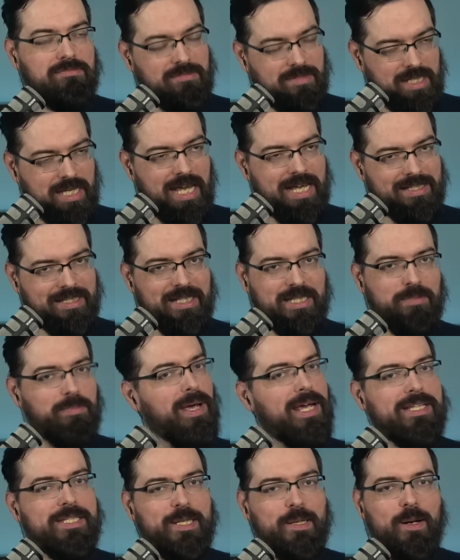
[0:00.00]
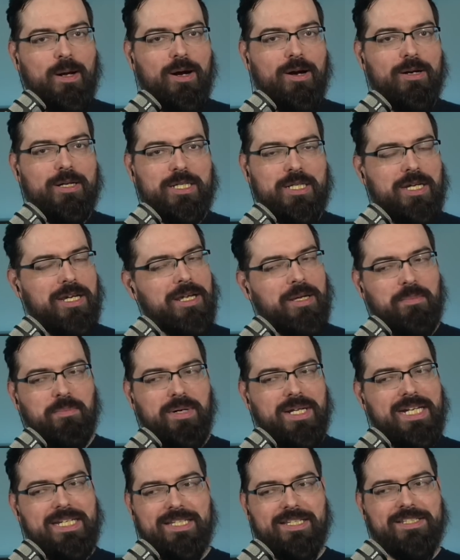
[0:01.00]
Yes, it's based on Arch,
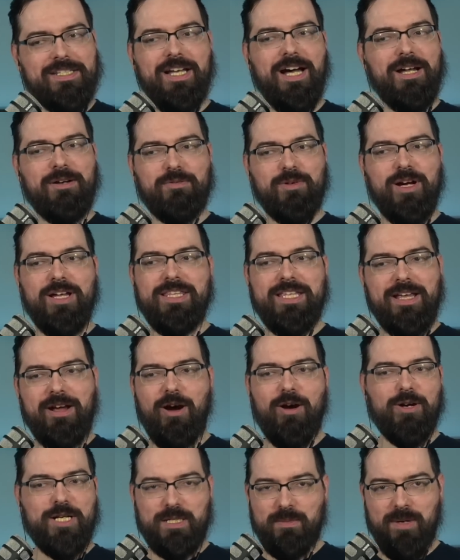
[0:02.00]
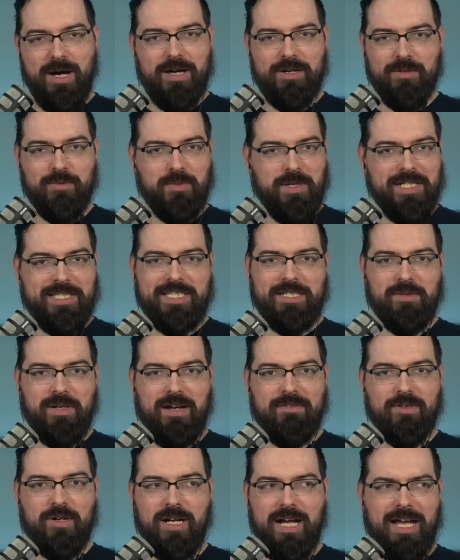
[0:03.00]
but it does not run the Arch model
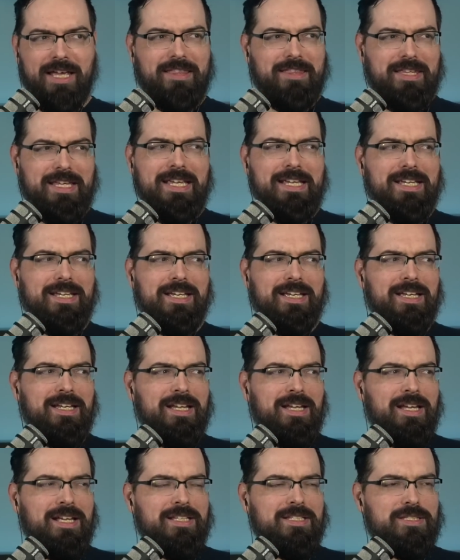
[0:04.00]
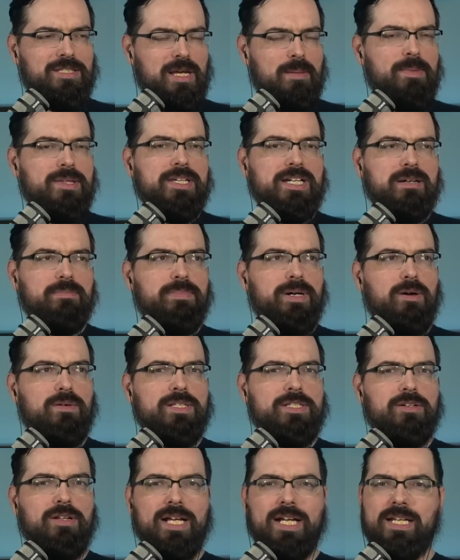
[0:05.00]
whatsoever. I think some of the
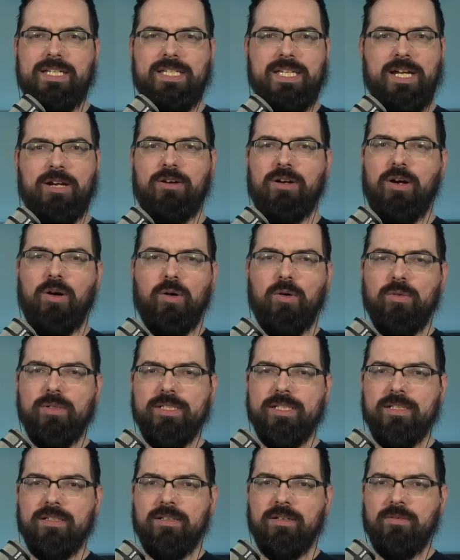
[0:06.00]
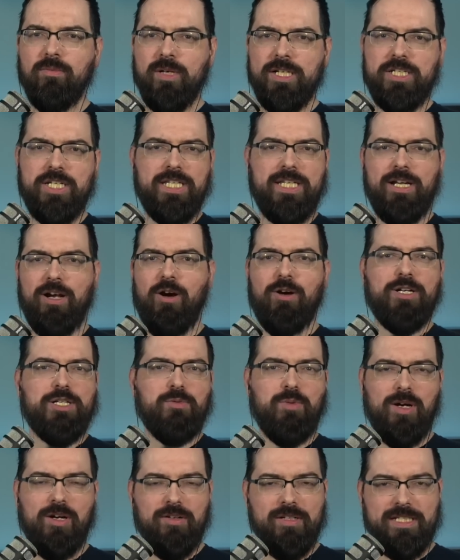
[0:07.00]
components are like a year old, which in the
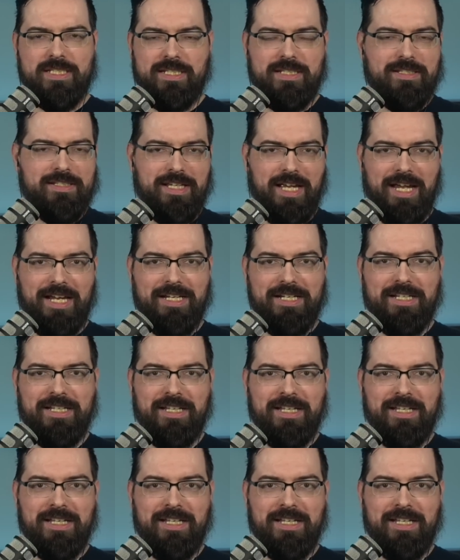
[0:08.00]
Arch world is insane.